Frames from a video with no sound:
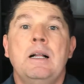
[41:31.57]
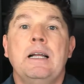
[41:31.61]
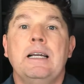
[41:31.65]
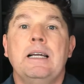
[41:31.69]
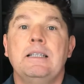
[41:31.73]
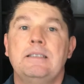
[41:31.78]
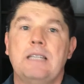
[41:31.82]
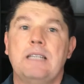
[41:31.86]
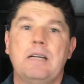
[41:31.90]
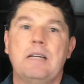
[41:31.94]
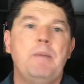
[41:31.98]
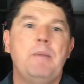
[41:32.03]

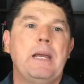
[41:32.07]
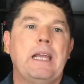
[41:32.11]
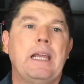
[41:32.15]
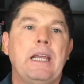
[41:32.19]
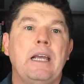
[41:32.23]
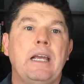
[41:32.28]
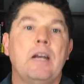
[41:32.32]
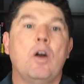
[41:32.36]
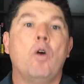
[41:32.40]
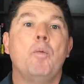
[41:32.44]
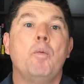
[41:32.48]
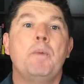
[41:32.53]
instead of
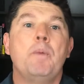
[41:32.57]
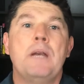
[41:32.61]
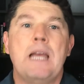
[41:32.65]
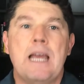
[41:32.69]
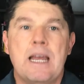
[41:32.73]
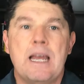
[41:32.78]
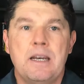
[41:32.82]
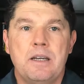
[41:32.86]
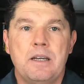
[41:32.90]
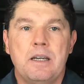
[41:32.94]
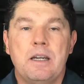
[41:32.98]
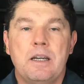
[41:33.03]
making it open
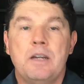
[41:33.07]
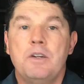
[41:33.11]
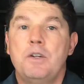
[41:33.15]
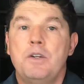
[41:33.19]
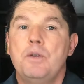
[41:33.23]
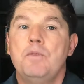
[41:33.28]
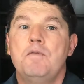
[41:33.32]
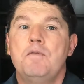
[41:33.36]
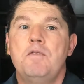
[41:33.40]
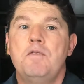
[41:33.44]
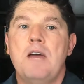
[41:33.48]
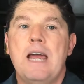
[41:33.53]
ended and
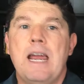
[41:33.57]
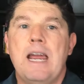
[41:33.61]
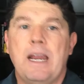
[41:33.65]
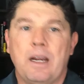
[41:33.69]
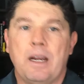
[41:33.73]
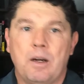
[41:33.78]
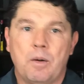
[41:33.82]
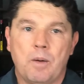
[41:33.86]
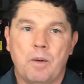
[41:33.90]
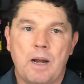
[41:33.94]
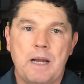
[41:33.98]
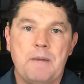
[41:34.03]
too
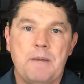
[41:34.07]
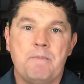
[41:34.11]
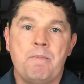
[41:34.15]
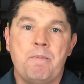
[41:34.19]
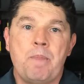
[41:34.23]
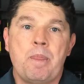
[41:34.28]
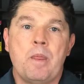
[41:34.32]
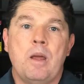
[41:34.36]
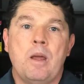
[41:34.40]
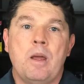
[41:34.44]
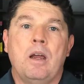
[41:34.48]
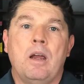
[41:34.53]
vague, right?
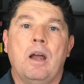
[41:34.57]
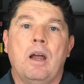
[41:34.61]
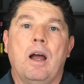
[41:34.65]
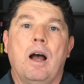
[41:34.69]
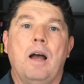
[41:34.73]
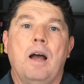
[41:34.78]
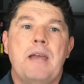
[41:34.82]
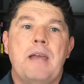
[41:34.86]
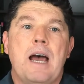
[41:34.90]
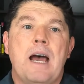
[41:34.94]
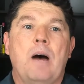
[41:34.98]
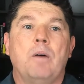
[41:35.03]

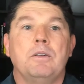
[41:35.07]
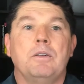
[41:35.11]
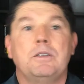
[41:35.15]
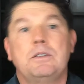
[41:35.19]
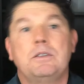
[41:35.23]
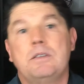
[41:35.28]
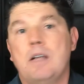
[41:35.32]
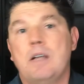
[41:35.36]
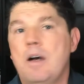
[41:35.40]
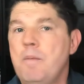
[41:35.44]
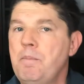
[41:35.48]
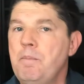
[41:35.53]
Now,
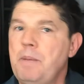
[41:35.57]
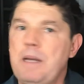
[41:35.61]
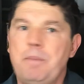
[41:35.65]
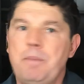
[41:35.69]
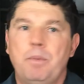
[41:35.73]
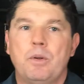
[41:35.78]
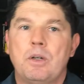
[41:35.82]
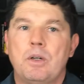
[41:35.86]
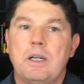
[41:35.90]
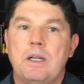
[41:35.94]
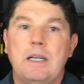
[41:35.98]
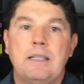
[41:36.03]
some
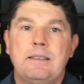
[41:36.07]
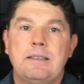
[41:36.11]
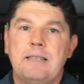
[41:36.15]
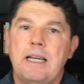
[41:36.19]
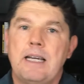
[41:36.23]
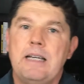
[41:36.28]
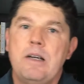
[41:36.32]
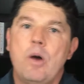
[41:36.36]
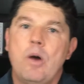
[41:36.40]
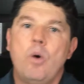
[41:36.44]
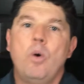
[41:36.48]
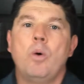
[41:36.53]
people are going to
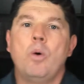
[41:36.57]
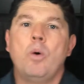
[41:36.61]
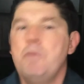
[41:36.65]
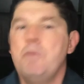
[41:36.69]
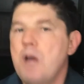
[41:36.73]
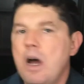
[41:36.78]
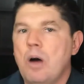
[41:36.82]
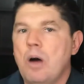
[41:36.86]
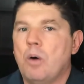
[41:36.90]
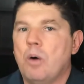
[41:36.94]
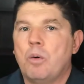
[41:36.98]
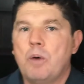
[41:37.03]
say no,
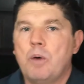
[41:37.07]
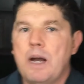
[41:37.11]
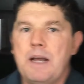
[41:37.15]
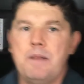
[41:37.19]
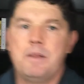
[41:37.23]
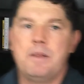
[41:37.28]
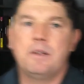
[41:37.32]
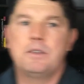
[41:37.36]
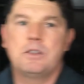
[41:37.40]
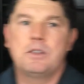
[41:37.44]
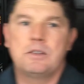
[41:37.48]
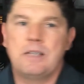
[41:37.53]
no, right?
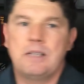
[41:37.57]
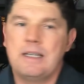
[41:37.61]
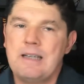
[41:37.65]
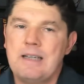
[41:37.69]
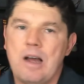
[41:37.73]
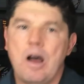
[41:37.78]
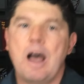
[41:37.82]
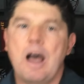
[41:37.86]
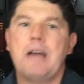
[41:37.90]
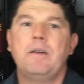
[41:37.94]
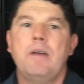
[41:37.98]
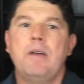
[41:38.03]
They'll just say,
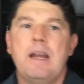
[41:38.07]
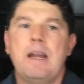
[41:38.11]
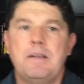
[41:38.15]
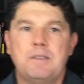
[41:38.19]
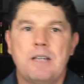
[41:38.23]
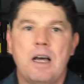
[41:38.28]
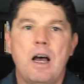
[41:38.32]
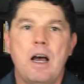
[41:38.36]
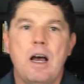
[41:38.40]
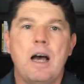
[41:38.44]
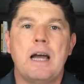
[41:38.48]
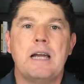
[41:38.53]
no, I don't have
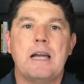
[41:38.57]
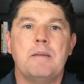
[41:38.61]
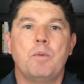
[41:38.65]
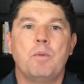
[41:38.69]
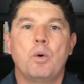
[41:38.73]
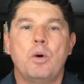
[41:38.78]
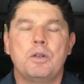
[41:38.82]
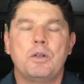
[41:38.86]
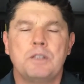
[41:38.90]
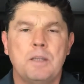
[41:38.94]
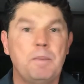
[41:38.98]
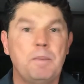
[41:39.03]
time.
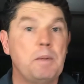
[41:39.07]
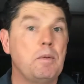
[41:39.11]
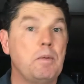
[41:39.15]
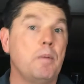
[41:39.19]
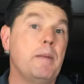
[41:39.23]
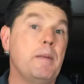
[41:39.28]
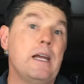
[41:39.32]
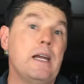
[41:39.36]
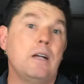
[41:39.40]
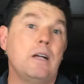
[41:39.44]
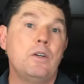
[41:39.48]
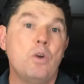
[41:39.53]
Or some people
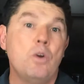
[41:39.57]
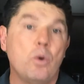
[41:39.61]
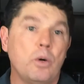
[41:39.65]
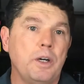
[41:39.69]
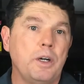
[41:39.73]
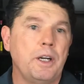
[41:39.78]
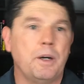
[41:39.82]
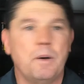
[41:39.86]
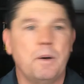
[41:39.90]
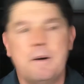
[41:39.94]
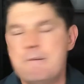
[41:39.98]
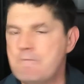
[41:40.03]
may ignore
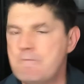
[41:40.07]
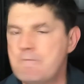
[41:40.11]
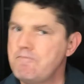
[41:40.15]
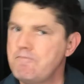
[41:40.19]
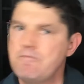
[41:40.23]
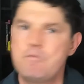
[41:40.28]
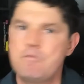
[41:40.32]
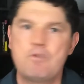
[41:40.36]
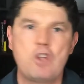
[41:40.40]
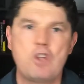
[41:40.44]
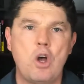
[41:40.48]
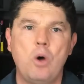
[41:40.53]
you.
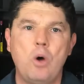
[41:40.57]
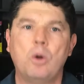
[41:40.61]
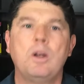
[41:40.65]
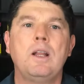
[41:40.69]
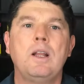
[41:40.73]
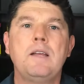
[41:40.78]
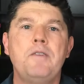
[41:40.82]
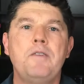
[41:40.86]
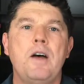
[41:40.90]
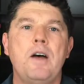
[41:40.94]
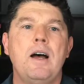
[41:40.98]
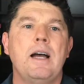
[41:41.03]

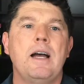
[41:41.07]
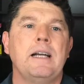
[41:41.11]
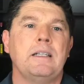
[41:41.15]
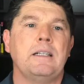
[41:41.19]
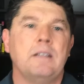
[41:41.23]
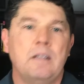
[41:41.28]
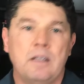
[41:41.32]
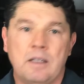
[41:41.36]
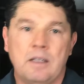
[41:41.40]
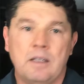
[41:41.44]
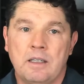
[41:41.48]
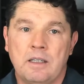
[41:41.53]
Totally fine
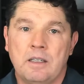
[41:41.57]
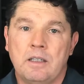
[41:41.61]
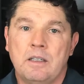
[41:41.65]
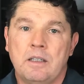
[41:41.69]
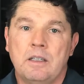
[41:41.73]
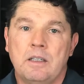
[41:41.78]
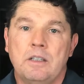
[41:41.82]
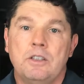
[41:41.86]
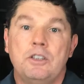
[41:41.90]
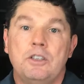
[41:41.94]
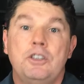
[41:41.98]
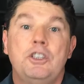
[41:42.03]

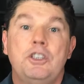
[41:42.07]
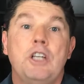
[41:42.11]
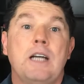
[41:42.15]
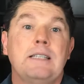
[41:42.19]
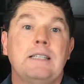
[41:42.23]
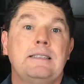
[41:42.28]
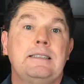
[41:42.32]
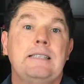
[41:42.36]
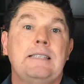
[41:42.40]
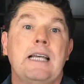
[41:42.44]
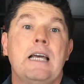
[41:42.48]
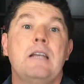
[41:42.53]

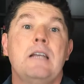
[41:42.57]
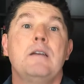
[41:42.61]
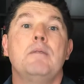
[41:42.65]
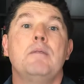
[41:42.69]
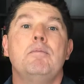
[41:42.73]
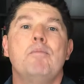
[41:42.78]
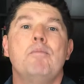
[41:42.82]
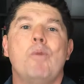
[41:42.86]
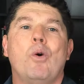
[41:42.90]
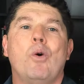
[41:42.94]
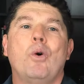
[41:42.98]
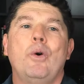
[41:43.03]
just send
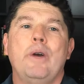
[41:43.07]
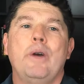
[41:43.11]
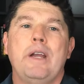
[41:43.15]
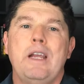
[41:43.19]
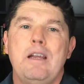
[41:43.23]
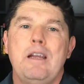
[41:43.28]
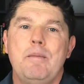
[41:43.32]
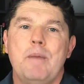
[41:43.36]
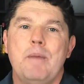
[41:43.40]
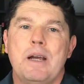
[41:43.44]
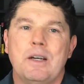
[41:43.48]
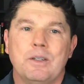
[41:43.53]
more
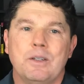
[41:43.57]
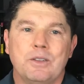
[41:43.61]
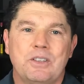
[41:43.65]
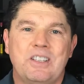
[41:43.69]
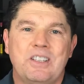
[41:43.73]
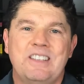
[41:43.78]
emails.